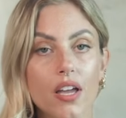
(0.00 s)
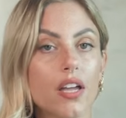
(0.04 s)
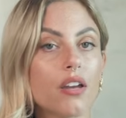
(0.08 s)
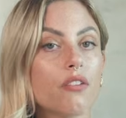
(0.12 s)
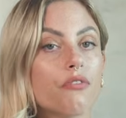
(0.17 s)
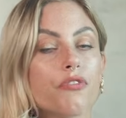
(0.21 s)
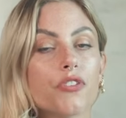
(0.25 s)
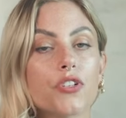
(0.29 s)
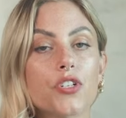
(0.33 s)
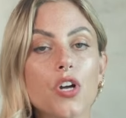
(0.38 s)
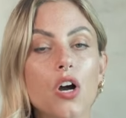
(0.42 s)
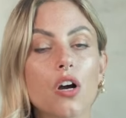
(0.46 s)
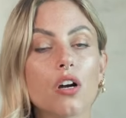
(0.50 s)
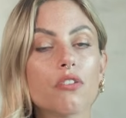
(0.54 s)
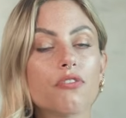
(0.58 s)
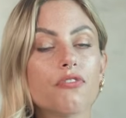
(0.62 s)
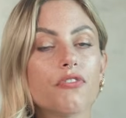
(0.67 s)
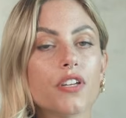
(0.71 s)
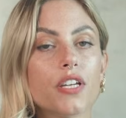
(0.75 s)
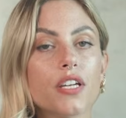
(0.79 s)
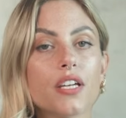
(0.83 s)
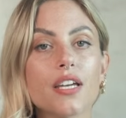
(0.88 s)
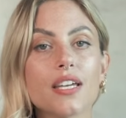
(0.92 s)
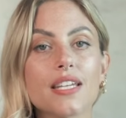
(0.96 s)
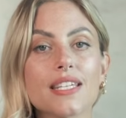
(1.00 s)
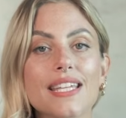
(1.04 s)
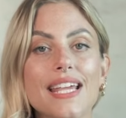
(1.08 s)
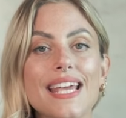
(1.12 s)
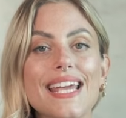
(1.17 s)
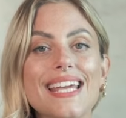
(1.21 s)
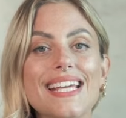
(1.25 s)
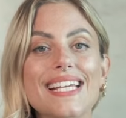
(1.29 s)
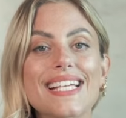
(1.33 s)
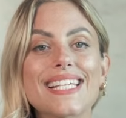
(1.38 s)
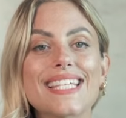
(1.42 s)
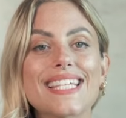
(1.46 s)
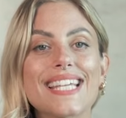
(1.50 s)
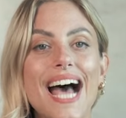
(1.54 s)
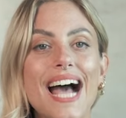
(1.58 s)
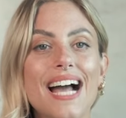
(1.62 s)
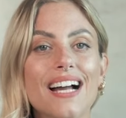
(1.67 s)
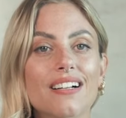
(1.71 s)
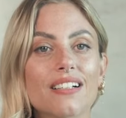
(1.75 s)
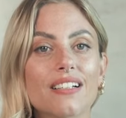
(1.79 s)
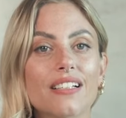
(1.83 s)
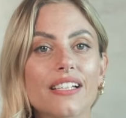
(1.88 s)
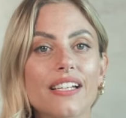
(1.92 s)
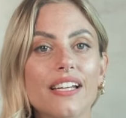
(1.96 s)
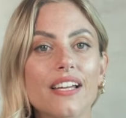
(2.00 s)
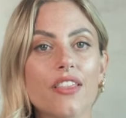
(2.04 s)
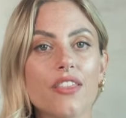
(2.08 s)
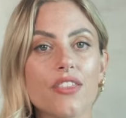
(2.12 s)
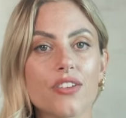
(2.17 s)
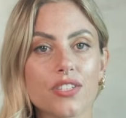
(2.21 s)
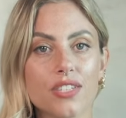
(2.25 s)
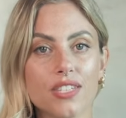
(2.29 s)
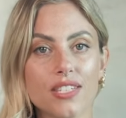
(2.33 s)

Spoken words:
In photography, is exactly the